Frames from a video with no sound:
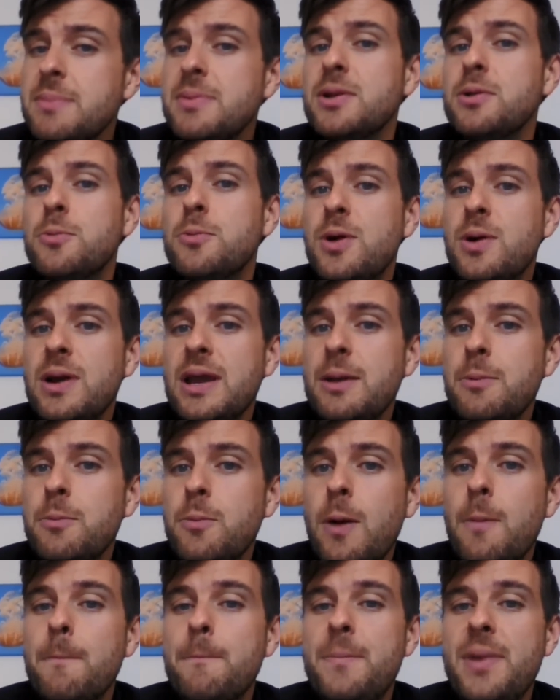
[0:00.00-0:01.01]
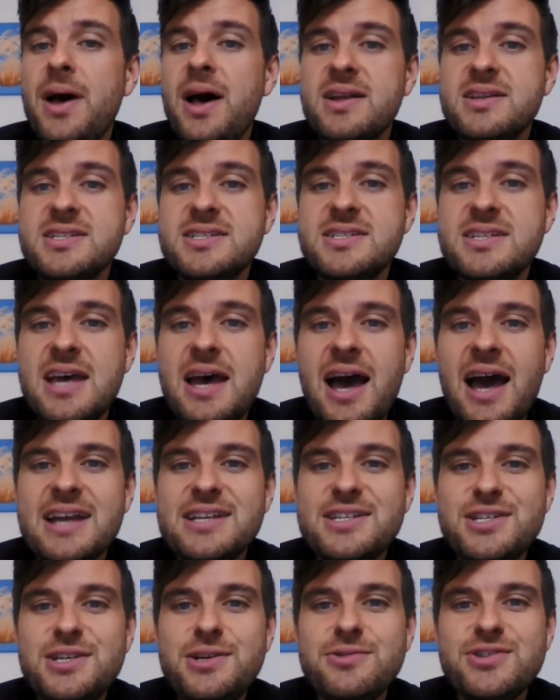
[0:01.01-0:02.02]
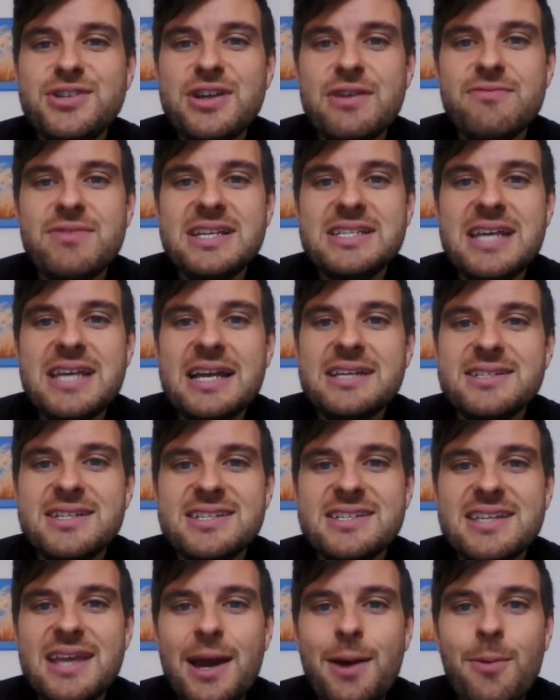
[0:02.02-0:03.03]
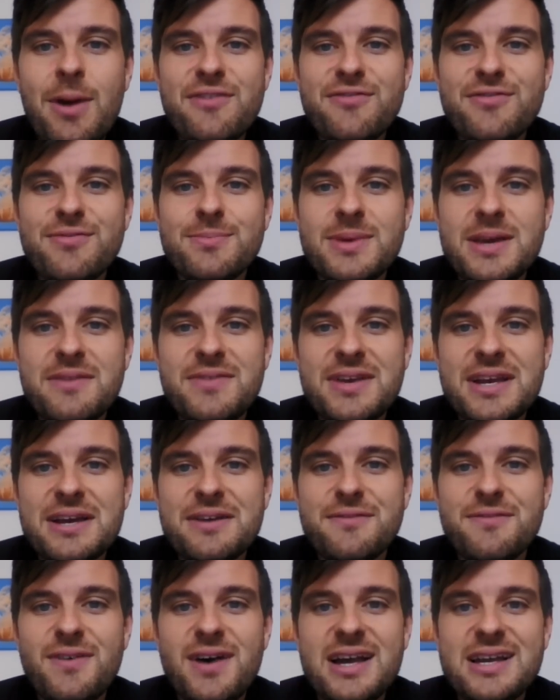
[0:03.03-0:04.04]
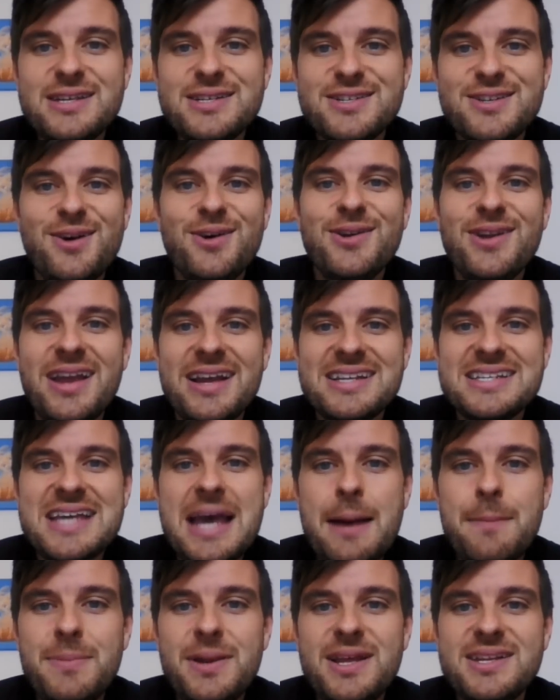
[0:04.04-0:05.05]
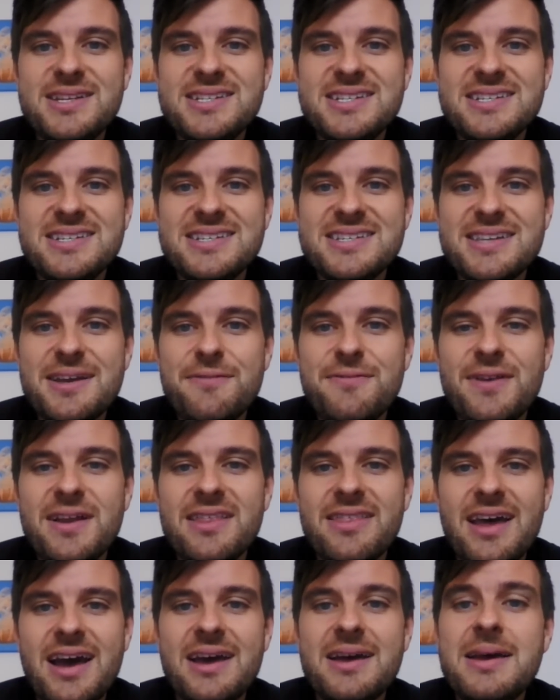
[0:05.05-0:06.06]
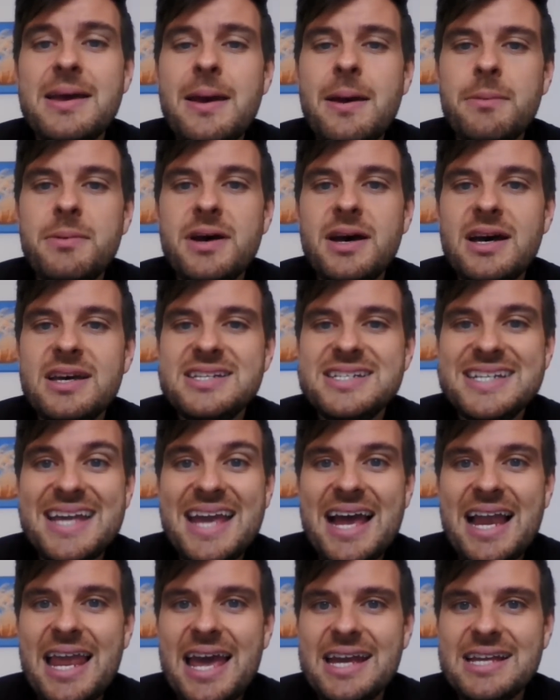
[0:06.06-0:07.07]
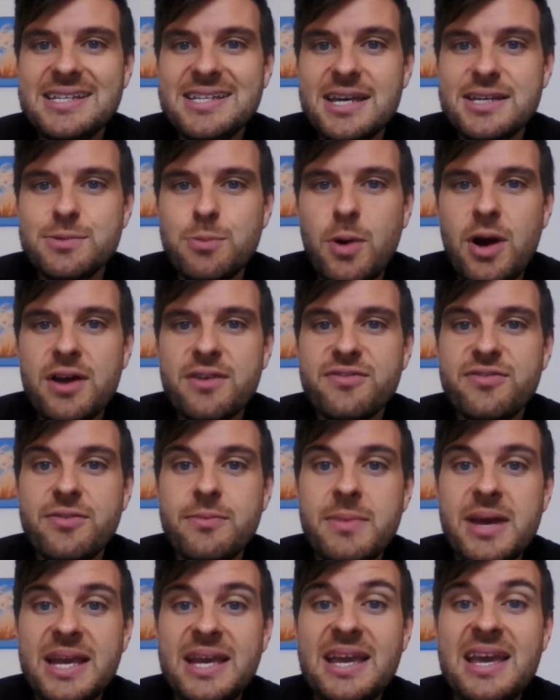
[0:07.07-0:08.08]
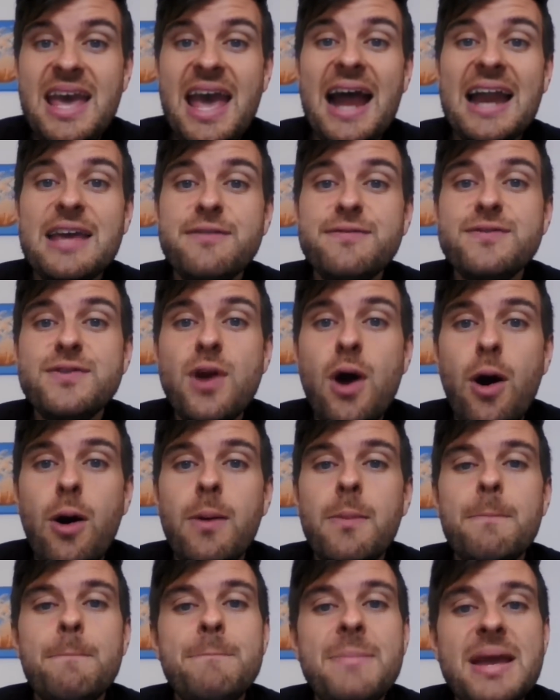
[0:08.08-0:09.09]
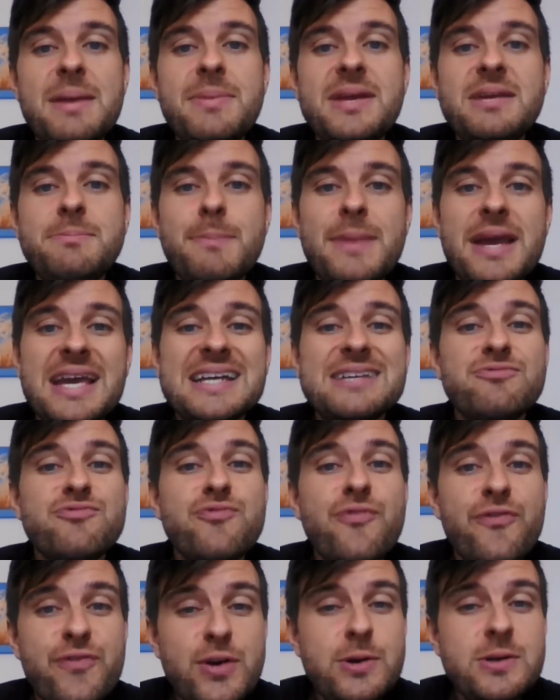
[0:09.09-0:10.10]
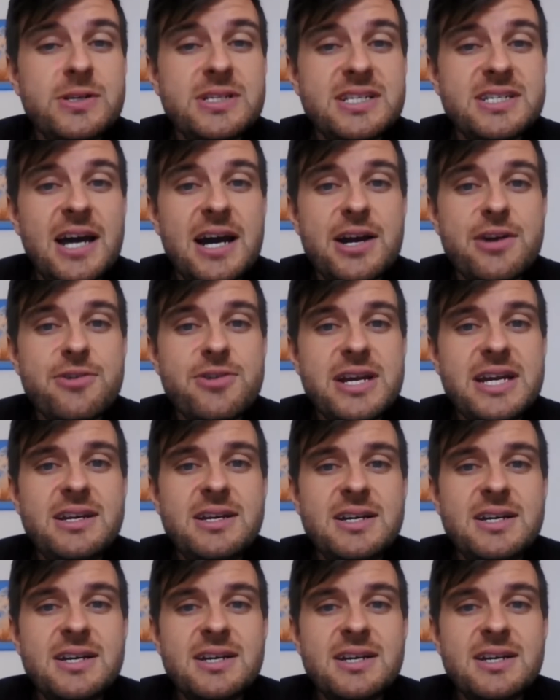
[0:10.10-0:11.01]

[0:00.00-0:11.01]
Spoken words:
maybe it won't, but I do generally tend to stay away from giving advice on like tablets and stuff like that, but CLA does work for me. And if not, maybe make a food diary.